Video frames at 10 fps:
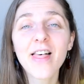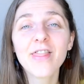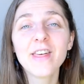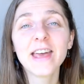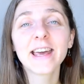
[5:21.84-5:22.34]

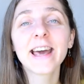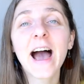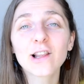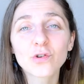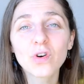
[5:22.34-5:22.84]
the
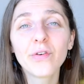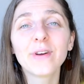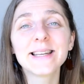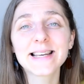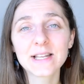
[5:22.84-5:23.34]

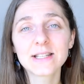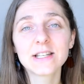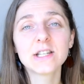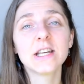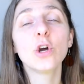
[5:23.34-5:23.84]
calorific
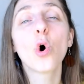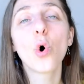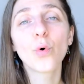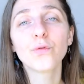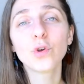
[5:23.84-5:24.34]
density
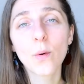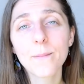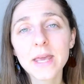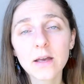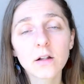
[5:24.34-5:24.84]
of your
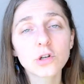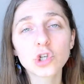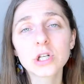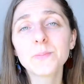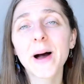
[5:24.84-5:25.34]
meal
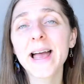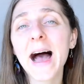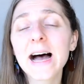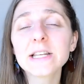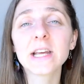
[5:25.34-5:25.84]
just by
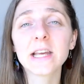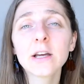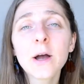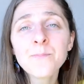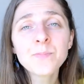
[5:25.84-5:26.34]

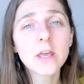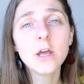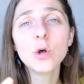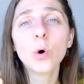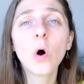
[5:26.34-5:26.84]
adding,
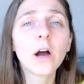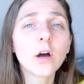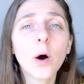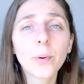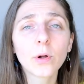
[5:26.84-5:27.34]
you know, a
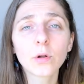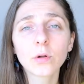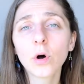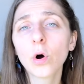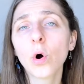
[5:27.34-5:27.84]

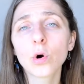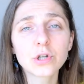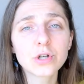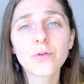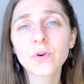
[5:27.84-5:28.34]
couple
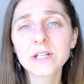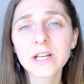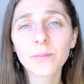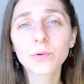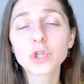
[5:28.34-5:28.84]
or 3
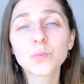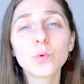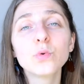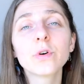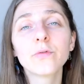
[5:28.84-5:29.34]

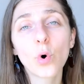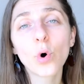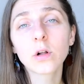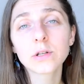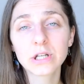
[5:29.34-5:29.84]
tablespoons of
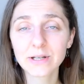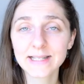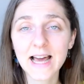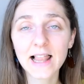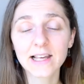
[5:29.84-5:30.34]
oil to your
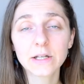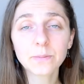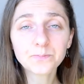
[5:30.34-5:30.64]
salad.